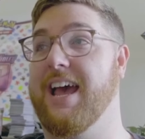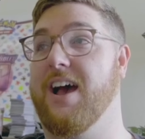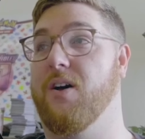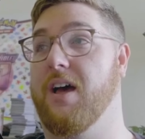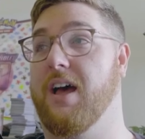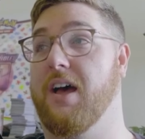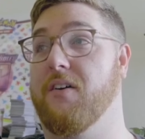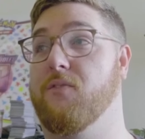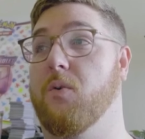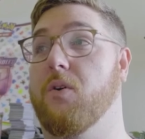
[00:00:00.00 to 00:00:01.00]

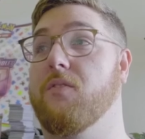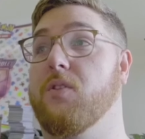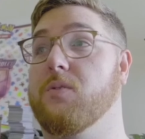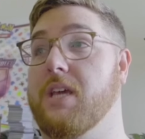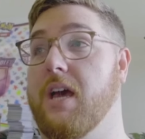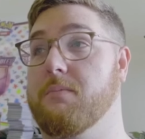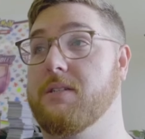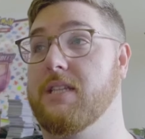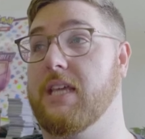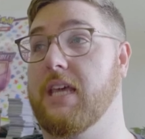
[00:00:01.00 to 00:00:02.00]
out 4 of those
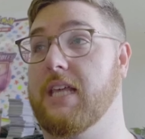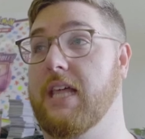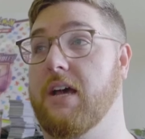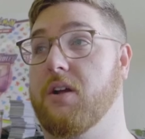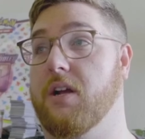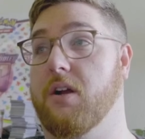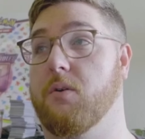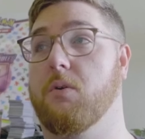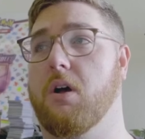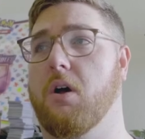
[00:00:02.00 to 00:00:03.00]
copies of the Kick Clap Kicker.
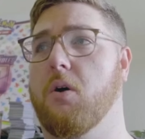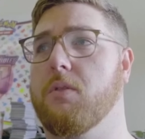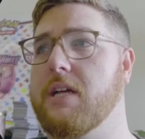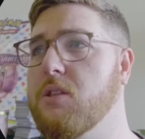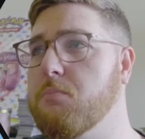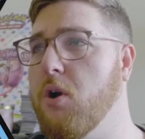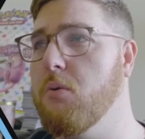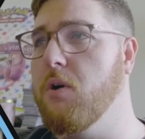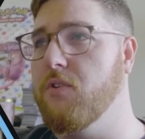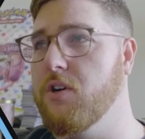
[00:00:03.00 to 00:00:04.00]
Oh, that's the
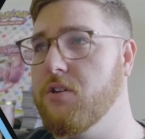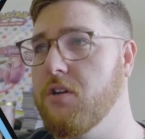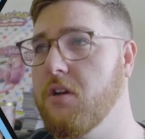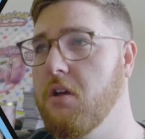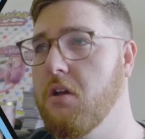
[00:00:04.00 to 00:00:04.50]
promo version.